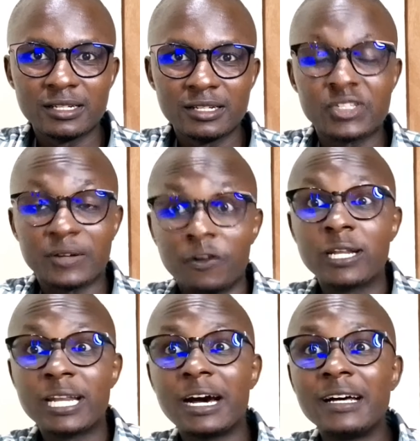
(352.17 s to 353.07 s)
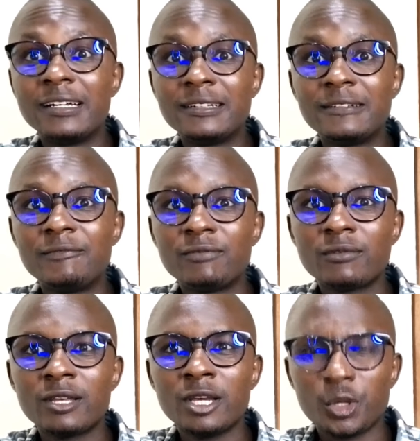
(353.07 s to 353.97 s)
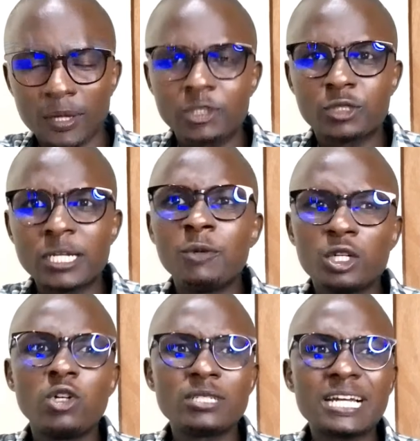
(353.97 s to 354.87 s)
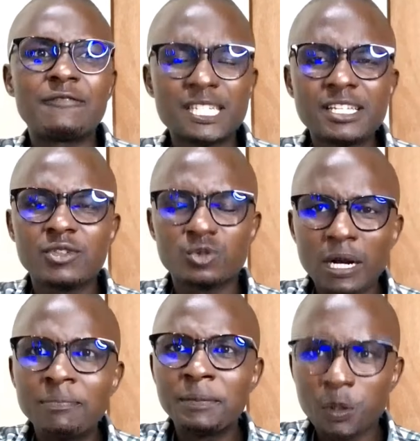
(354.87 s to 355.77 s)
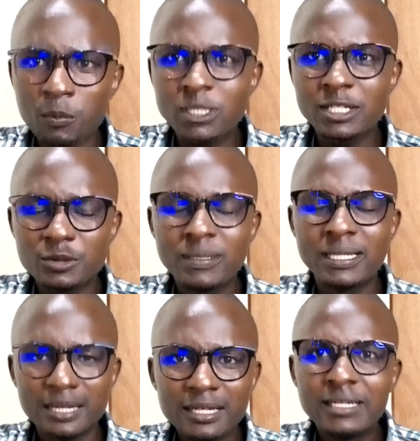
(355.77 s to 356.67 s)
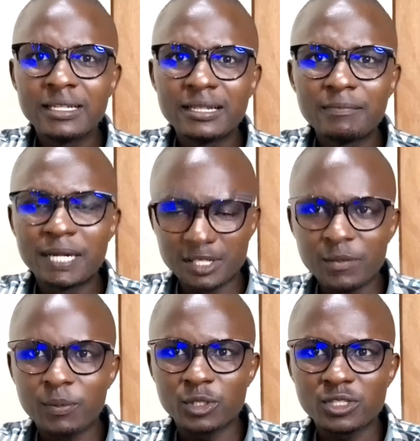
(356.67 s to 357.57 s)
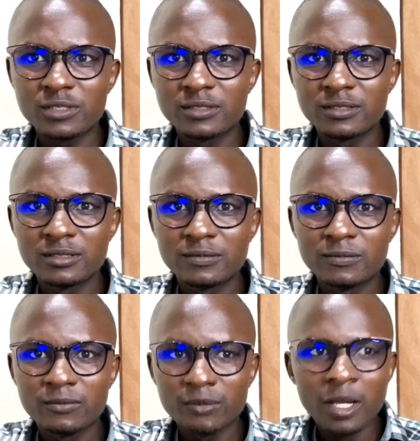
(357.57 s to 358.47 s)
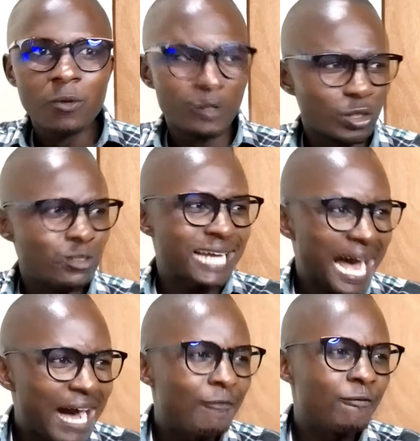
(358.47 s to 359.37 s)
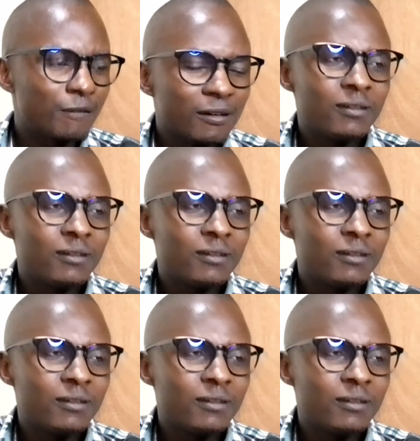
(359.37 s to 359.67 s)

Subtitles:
is a foreigner. You want to tell me we don't have teachers who can be promoted to be principals? We don't have